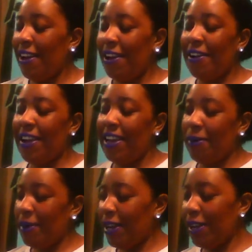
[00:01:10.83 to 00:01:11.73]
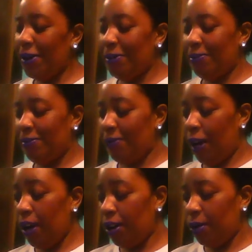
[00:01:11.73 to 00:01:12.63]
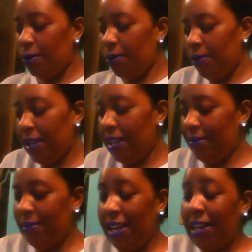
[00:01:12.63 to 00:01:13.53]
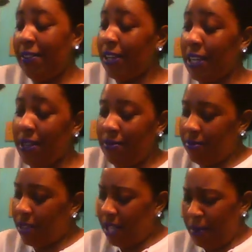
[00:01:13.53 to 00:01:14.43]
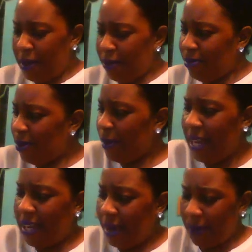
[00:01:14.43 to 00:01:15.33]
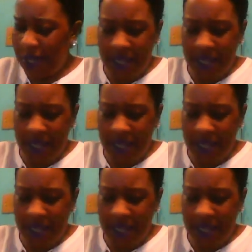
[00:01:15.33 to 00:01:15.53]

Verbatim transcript: All right, here we go. Uh-oh. Wait, that didn't really come out the way I wanted